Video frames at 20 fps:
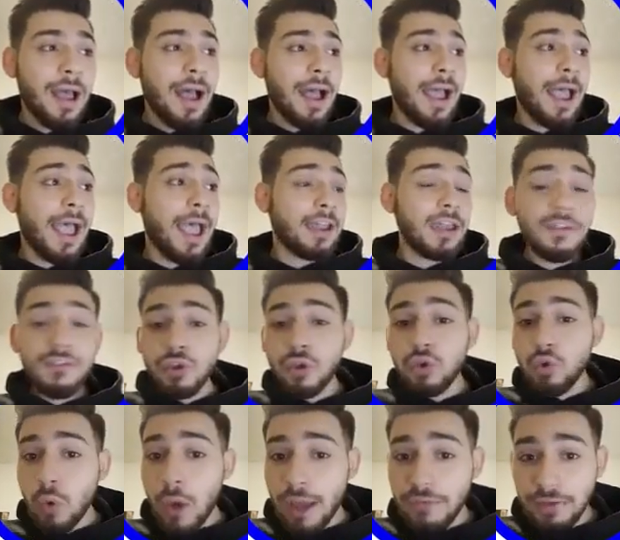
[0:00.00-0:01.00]
And if you
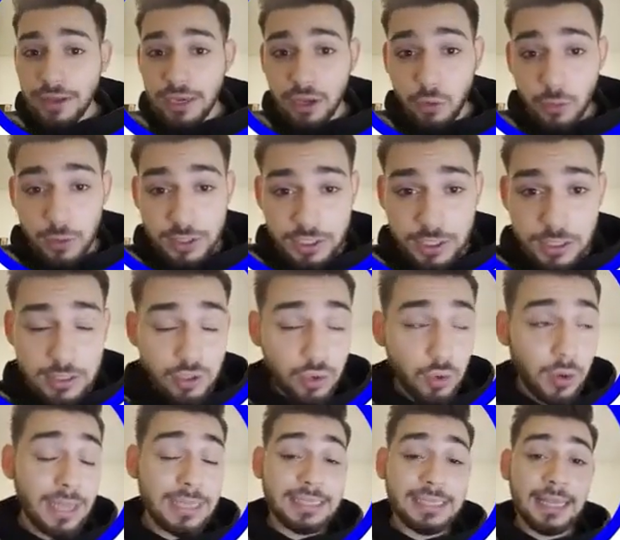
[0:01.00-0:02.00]
do have any questions, you
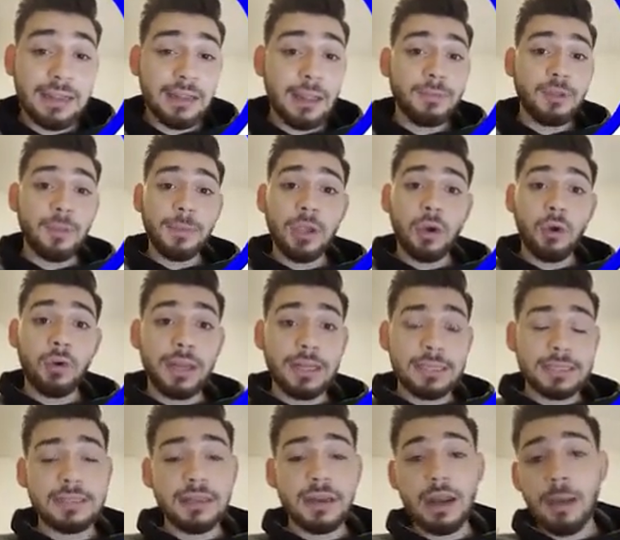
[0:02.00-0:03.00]
can send them to me on
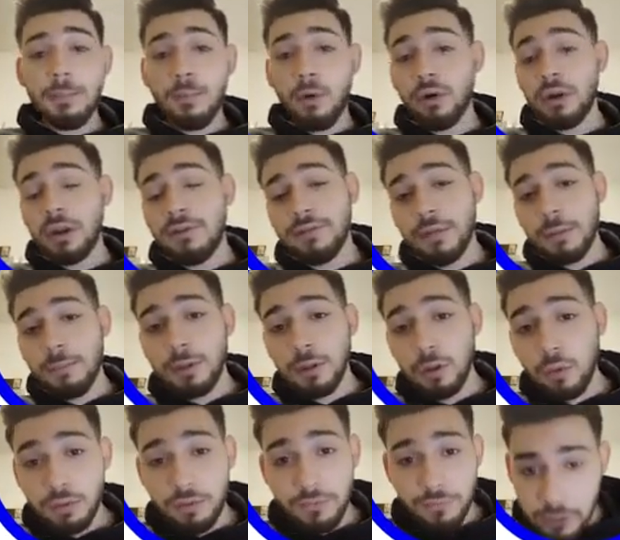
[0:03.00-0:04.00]
Instagram or leave them
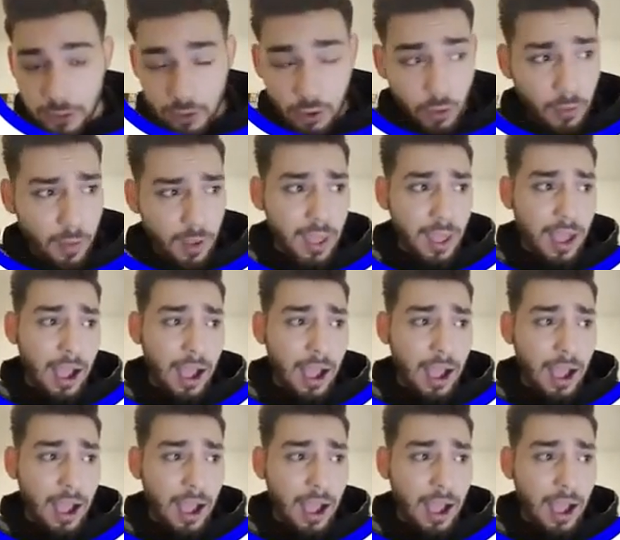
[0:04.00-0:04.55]
below the video.